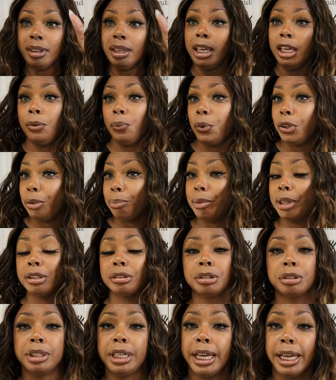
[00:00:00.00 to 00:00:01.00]
And wouldn't melt
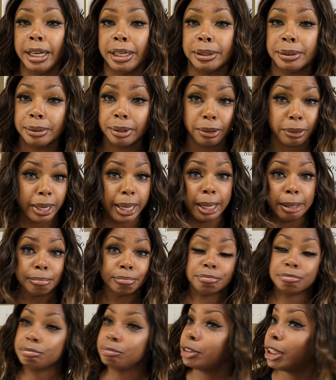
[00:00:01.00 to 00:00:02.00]
her down, okay?
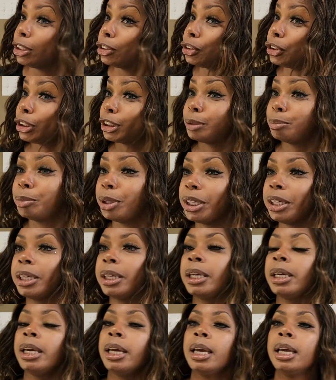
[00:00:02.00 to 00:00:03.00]
That's just me.
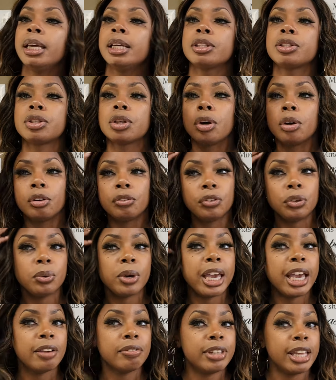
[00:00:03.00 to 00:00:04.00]
So if you
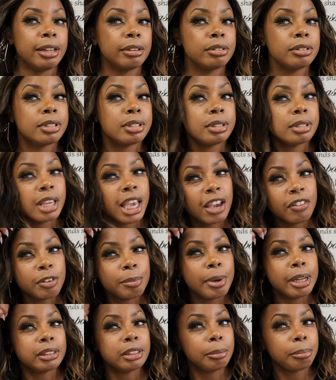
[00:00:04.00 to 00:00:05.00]
have
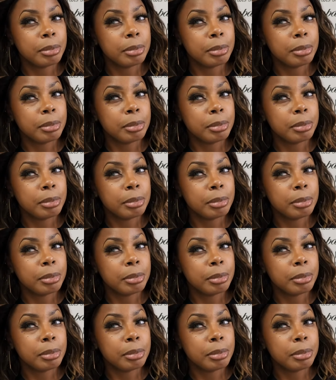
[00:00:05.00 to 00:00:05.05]
about the